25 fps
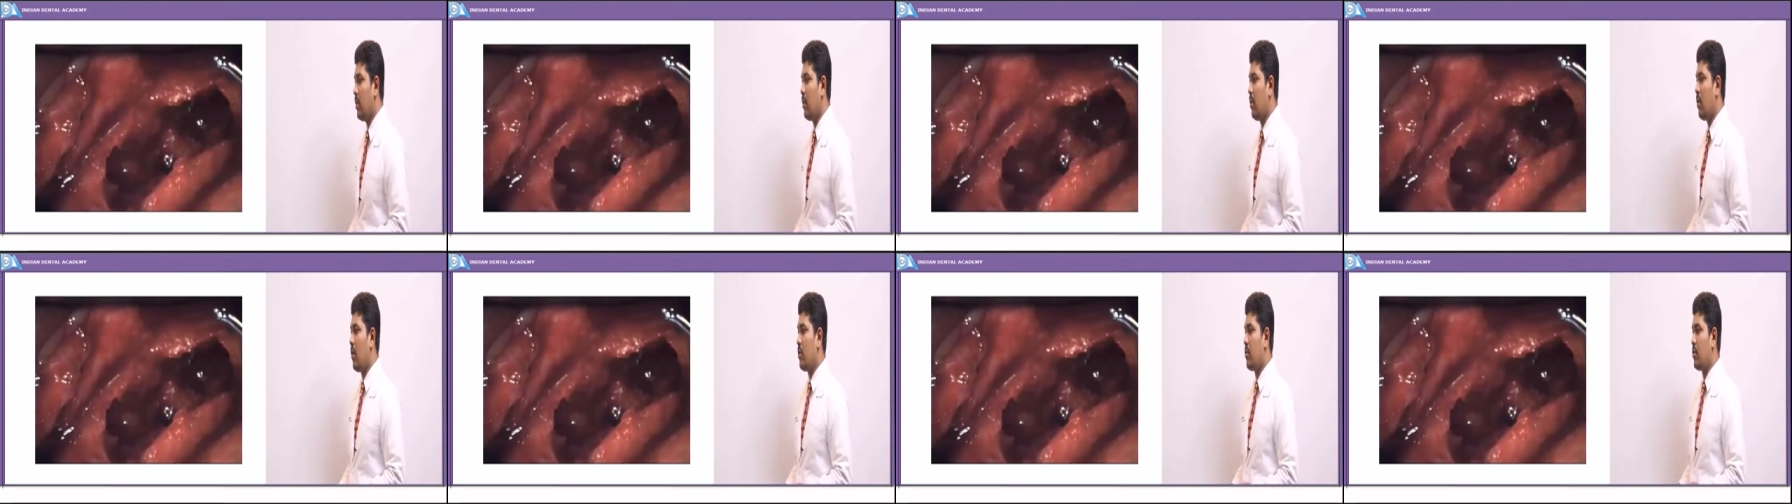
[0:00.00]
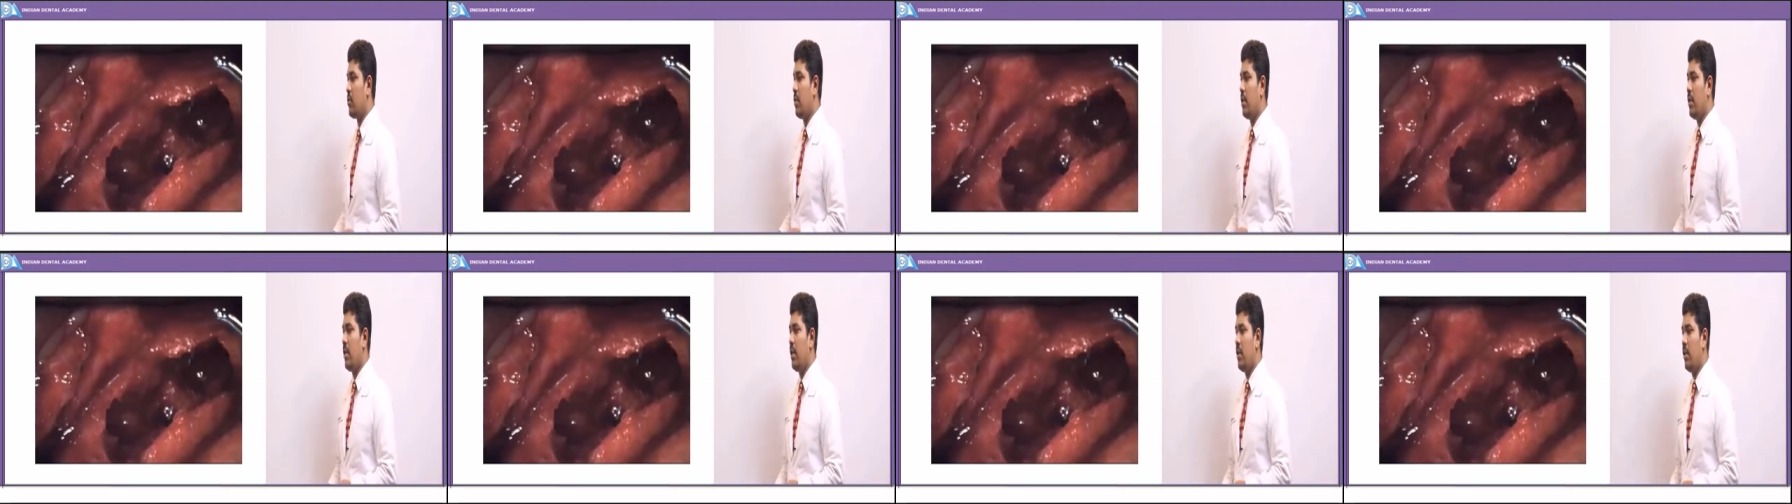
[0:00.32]
the
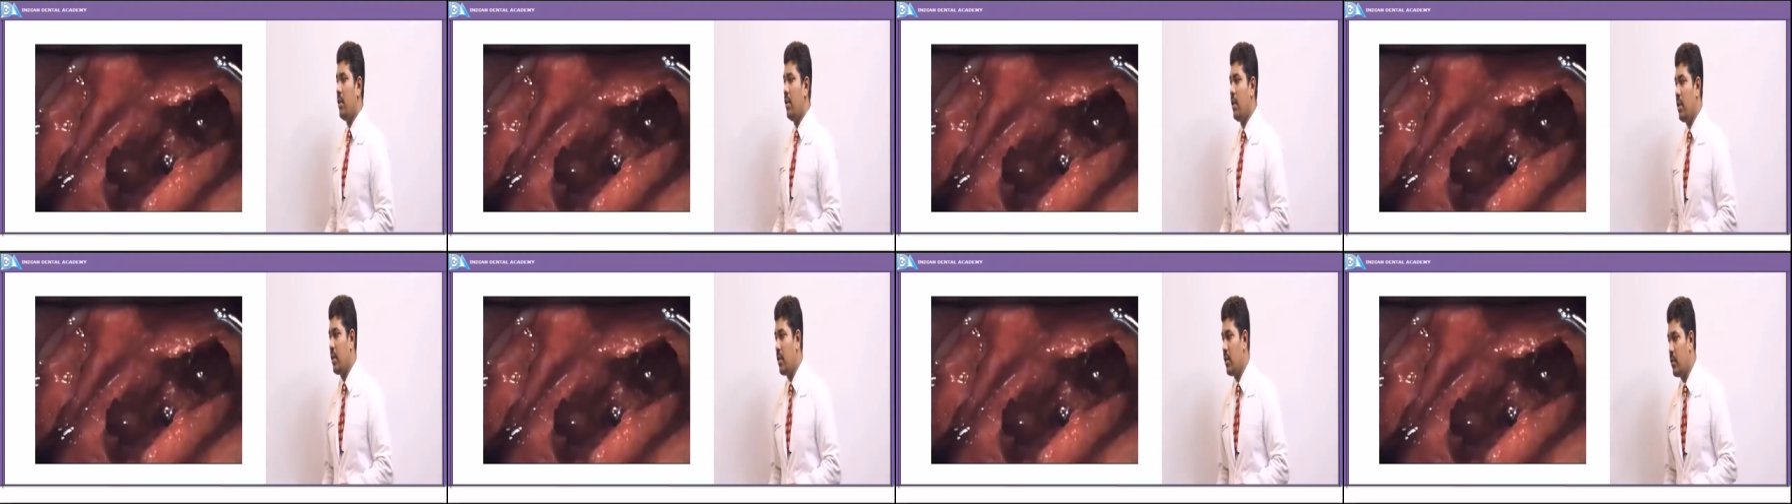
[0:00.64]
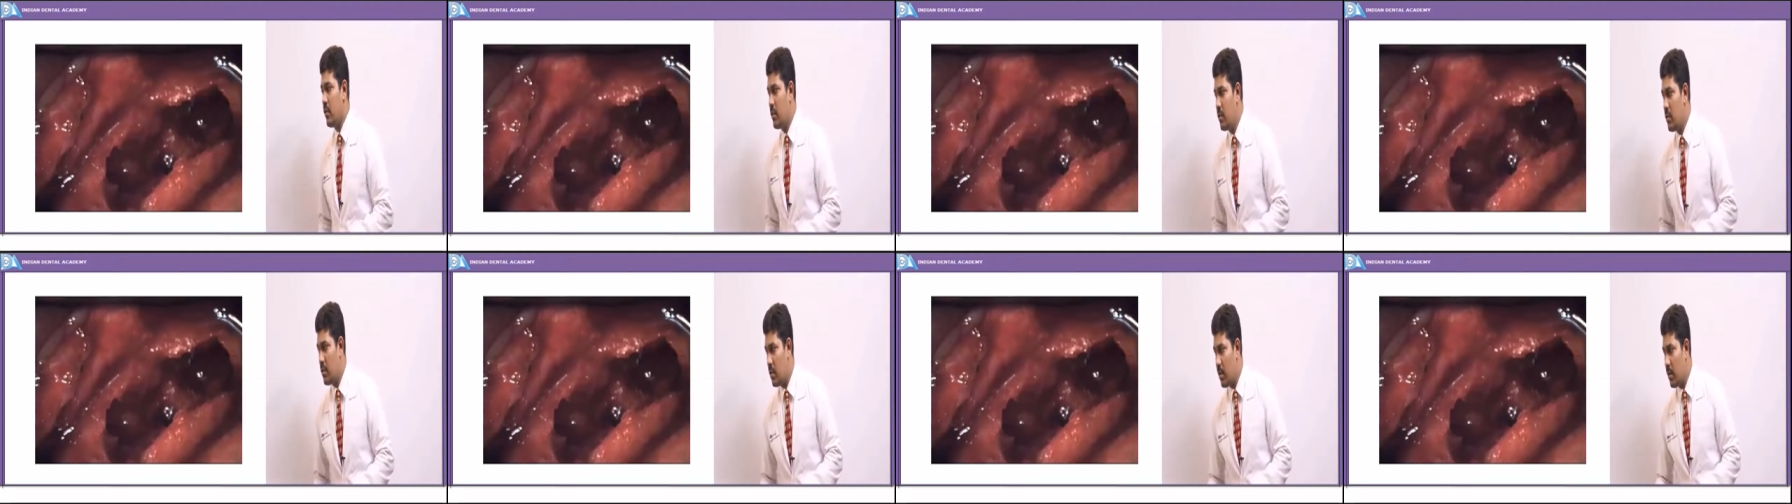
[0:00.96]

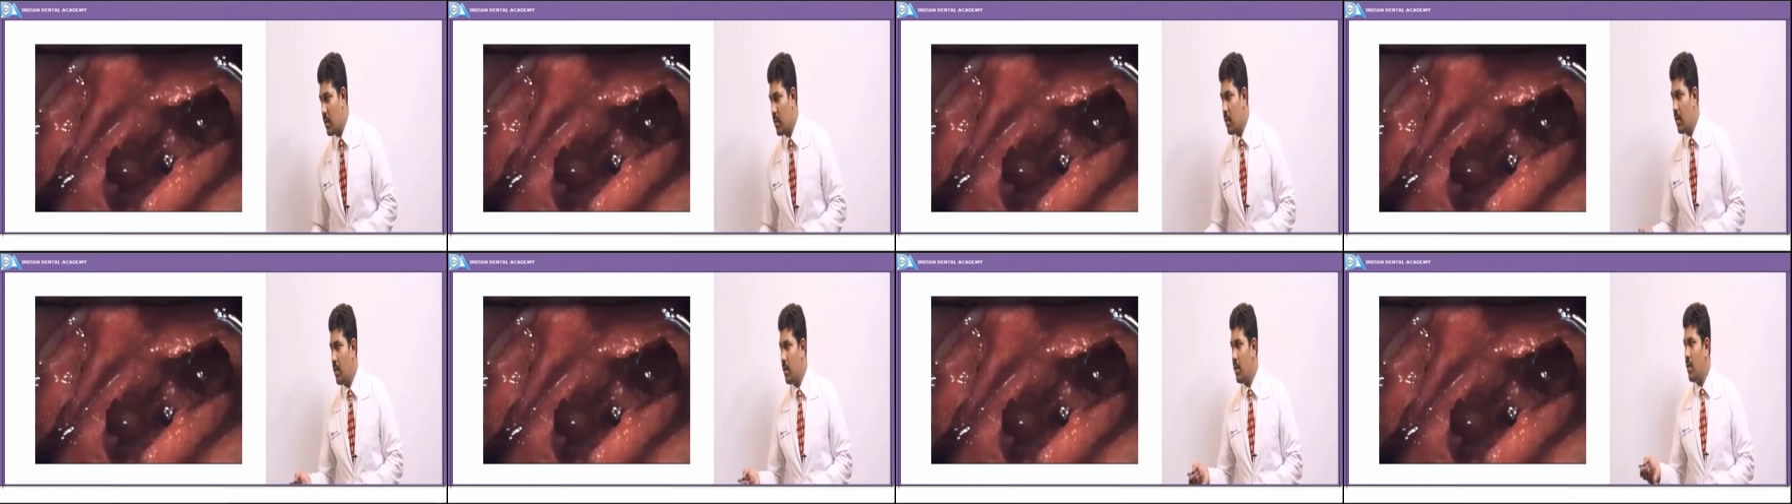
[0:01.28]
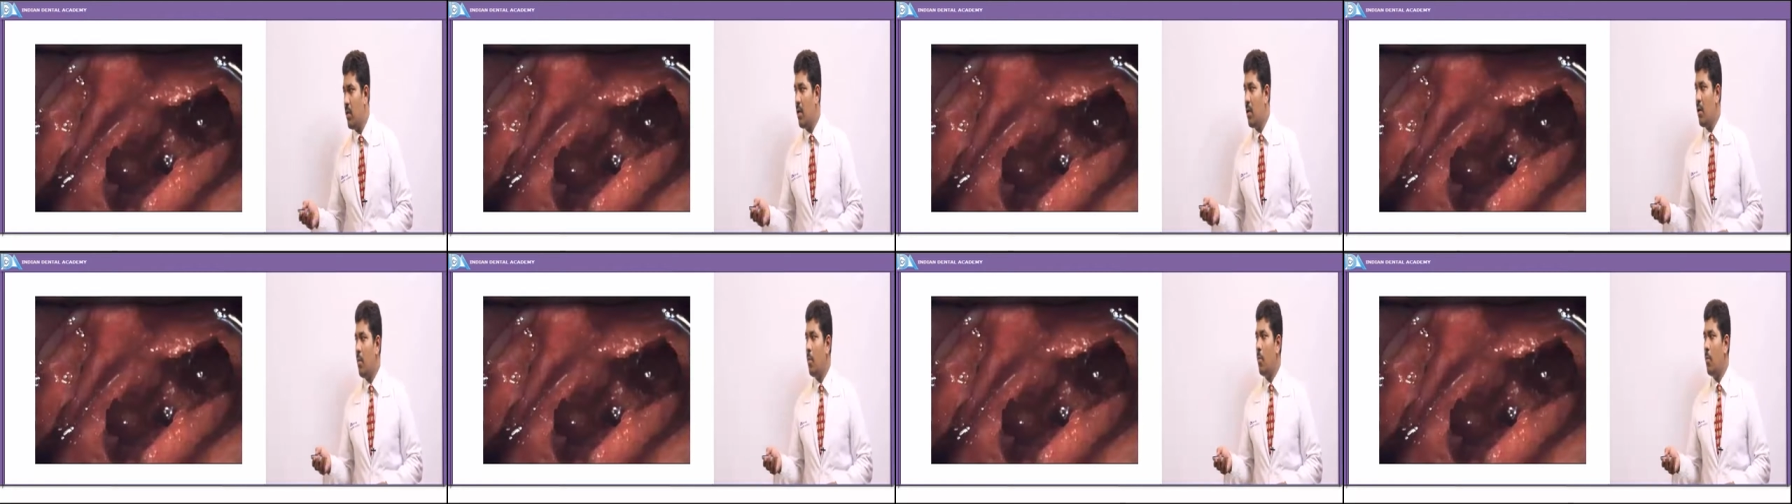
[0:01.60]
osteoradionecrosis the